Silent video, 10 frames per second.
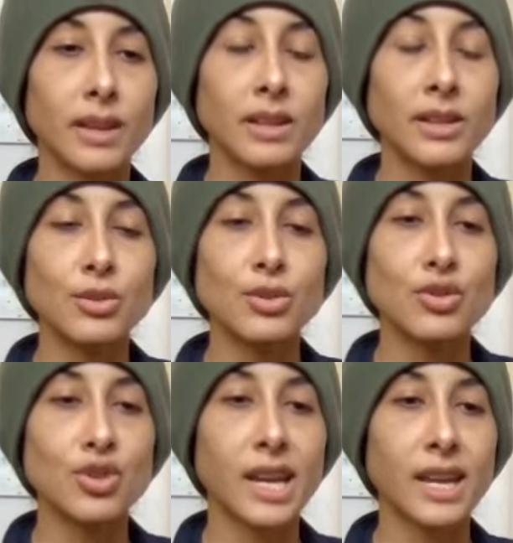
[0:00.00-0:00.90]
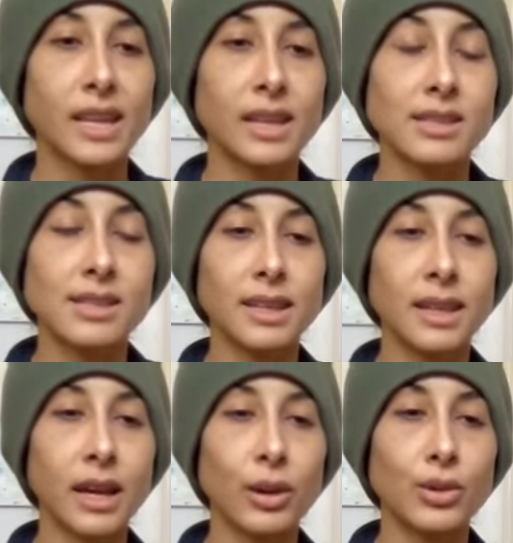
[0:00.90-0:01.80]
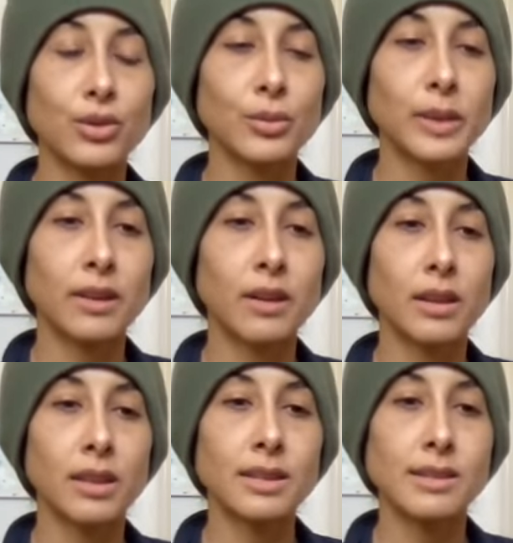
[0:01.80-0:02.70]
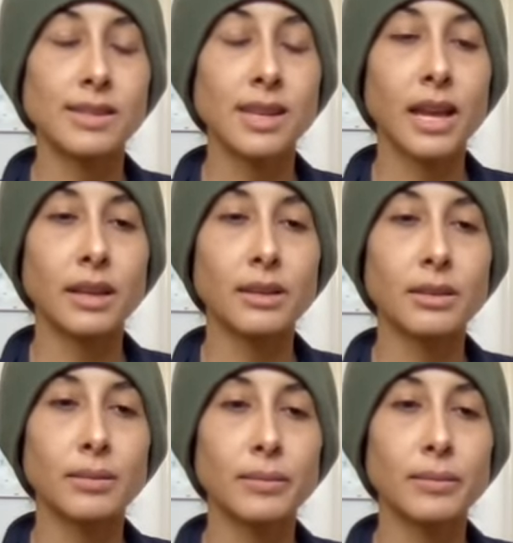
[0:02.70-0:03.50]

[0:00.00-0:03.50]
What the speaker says: And then you just check in and see how you're doing on this side.